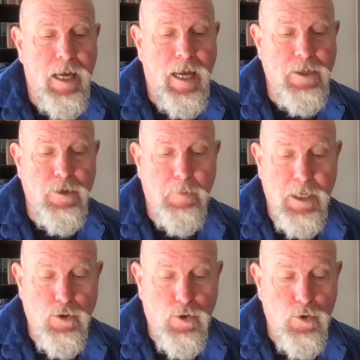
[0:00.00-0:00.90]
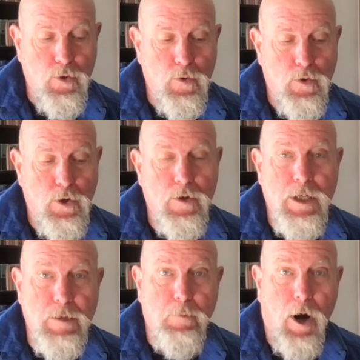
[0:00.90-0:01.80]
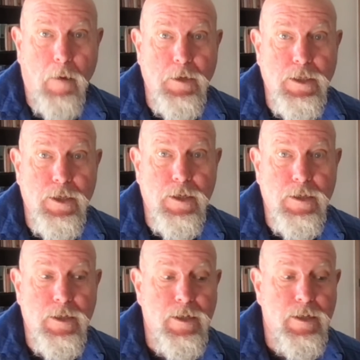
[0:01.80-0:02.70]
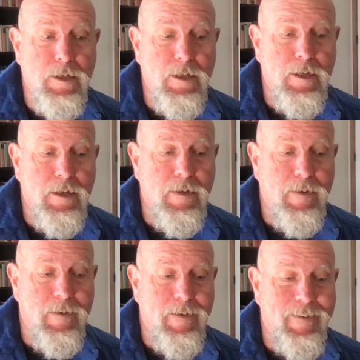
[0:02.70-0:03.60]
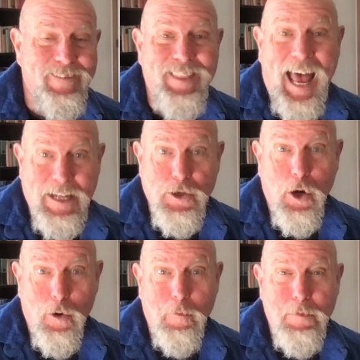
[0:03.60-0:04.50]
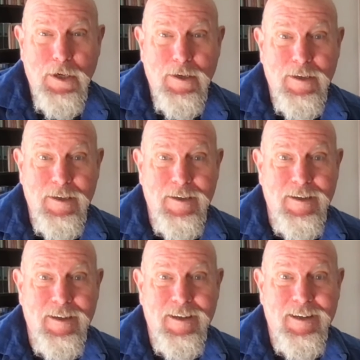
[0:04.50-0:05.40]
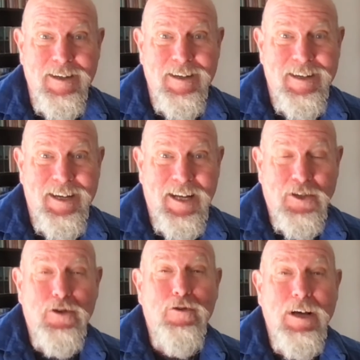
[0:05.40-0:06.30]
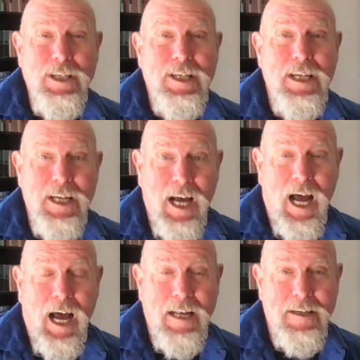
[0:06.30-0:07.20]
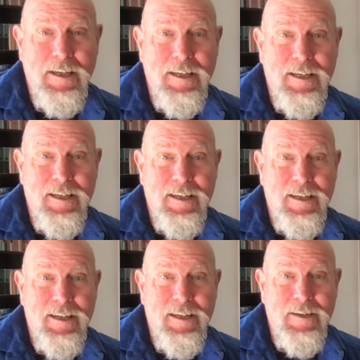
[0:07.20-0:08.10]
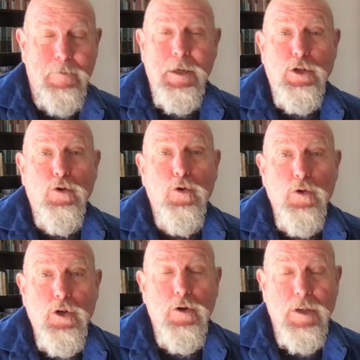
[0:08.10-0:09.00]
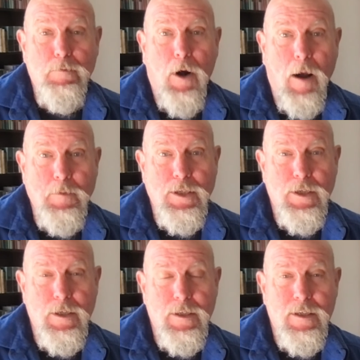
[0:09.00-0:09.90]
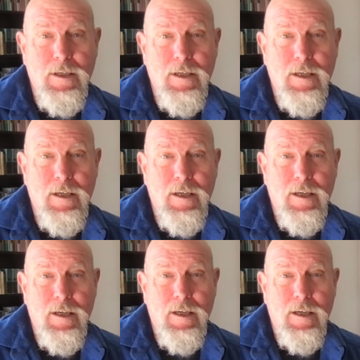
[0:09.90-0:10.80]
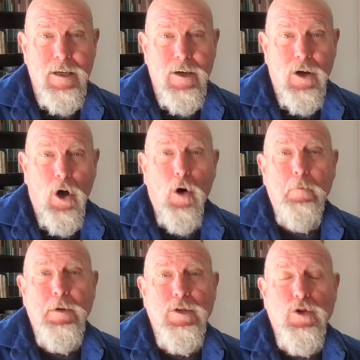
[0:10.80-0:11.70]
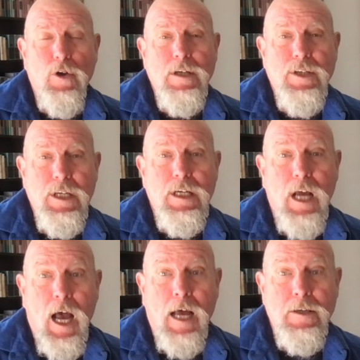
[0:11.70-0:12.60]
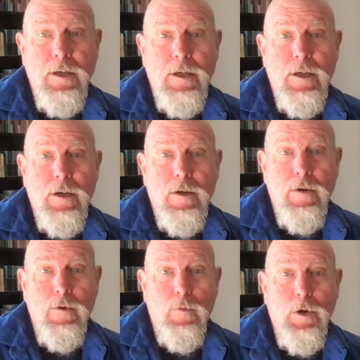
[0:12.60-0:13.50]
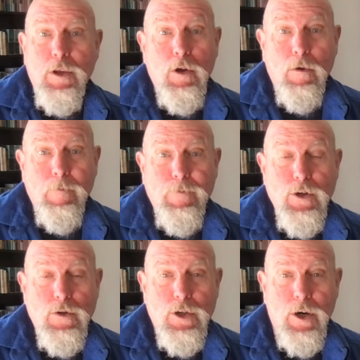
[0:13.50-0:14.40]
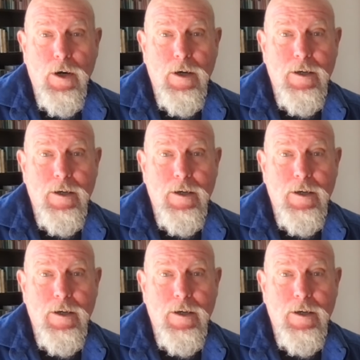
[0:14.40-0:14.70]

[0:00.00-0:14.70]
and to be true to his promises. That's hope. It's trusting God to be true to his promises. Hope is trusting God with your future,